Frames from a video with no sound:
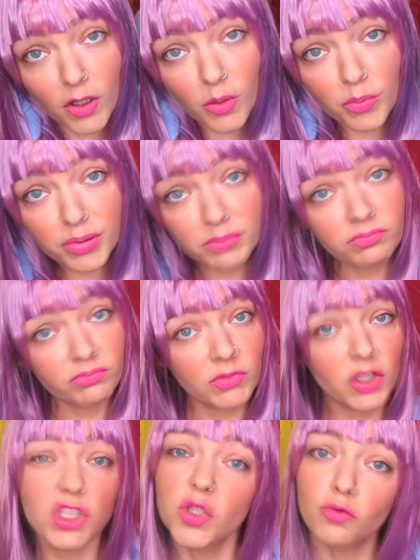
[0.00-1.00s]
up,
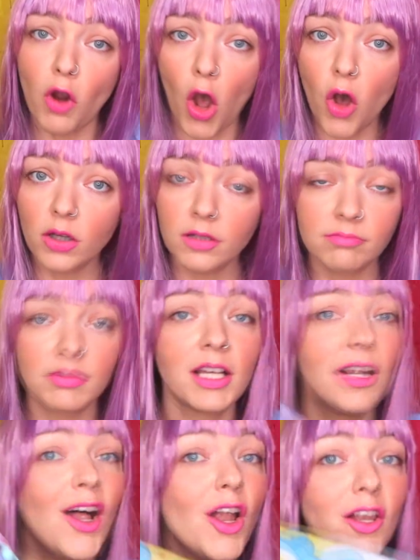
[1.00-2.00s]
sarong,
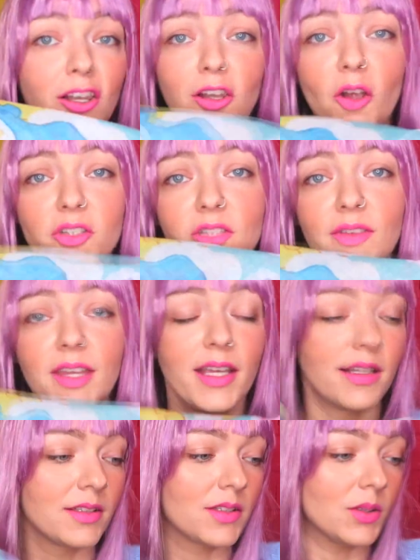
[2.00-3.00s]
lots of
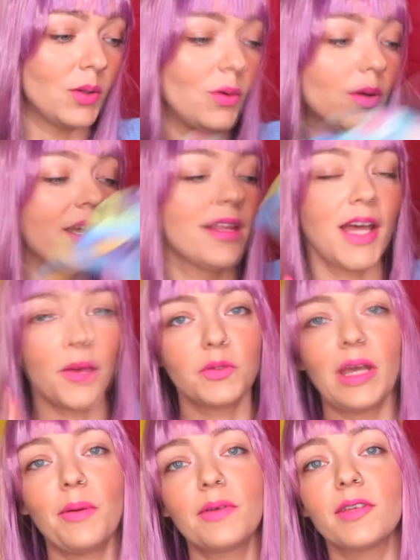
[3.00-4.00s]
things. So that was
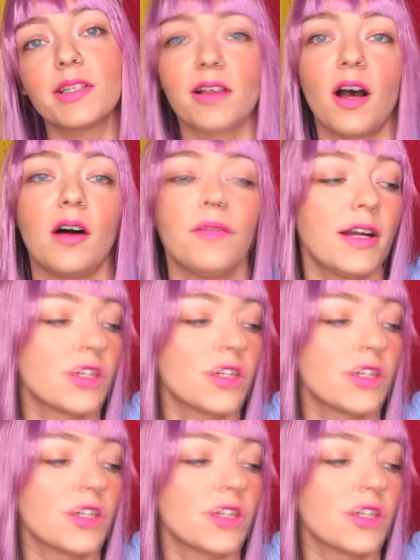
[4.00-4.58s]
why I went for the scarf.